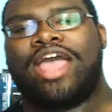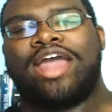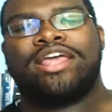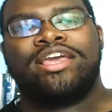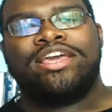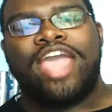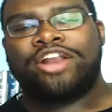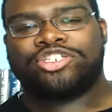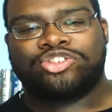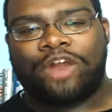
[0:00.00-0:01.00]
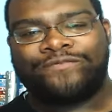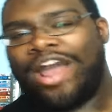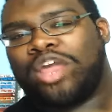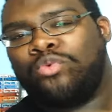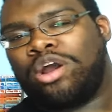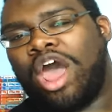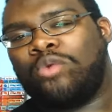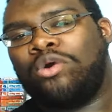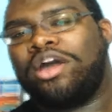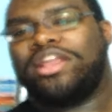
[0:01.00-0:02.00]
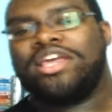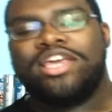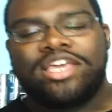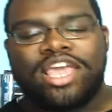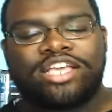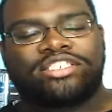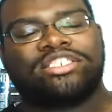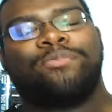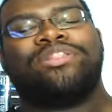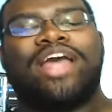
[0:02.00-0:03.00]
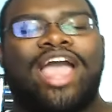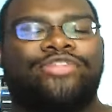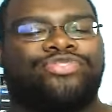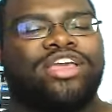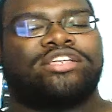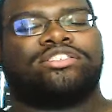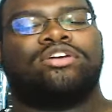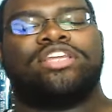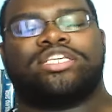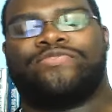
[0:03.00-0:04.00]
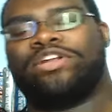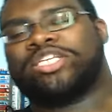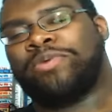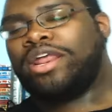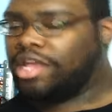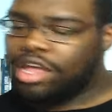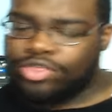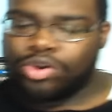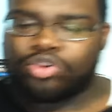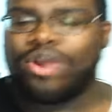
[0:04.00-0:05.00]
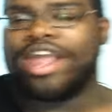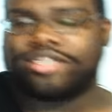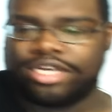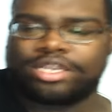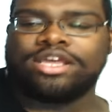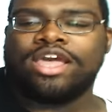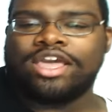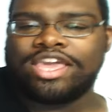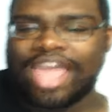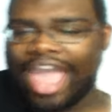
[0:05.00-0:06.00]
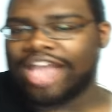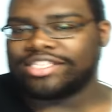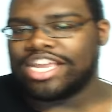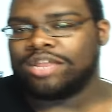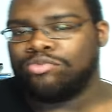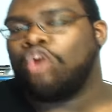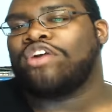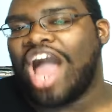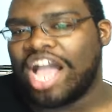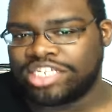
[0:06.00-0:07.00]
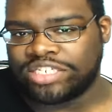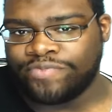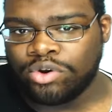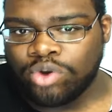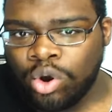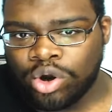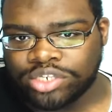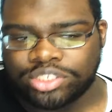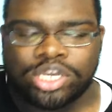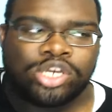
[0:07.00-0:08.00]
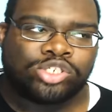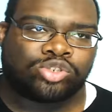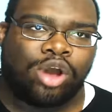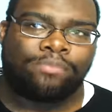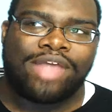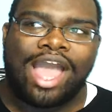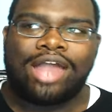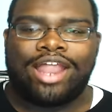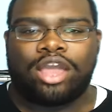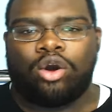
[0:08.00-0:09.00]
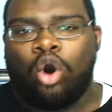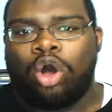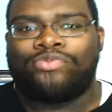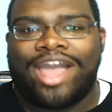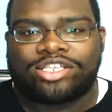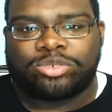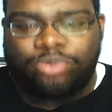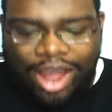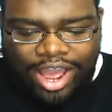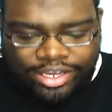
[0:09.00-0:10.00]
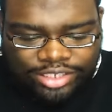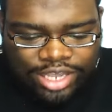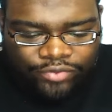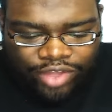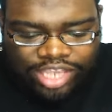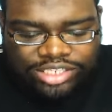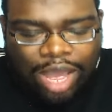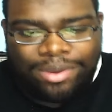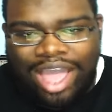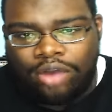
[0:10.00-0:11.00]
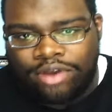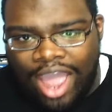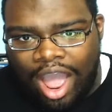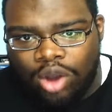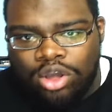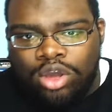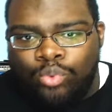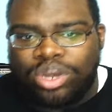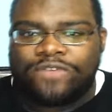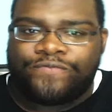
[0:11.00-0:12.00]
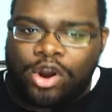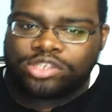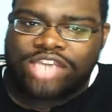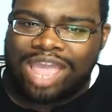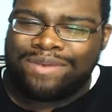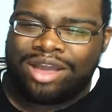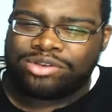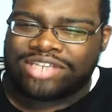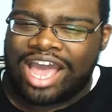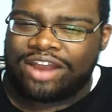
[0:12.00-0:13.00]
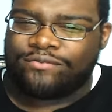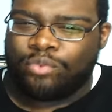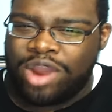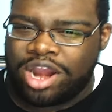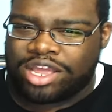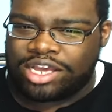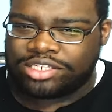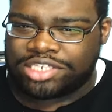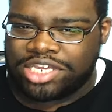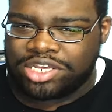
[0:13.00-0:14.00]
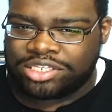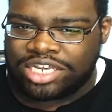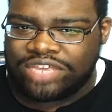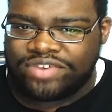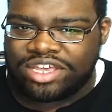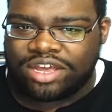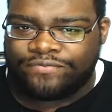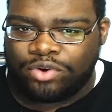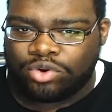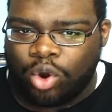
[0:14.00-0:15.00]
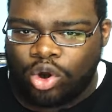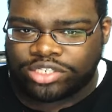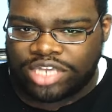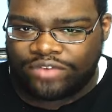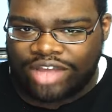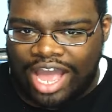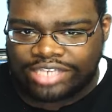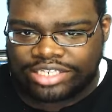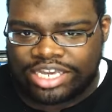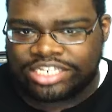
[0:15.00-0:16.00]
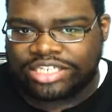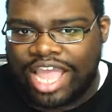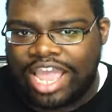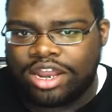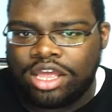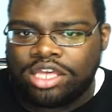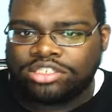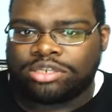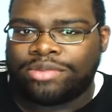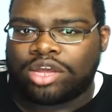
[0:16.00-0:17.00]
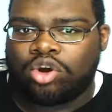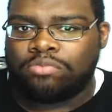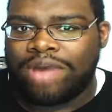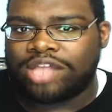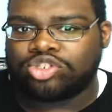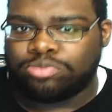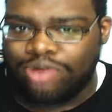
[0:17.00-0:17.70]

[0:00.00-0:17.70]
that and just start fighting one-on-one is something that I think still needs full explaining. Though granted, he has eaten Morikashi's full course. So I'm not like all that surprised that he's coming out now. When he first came out, it was kind of weird because he didn't even eat a full course of Acacia. He just ate some of that Komatsu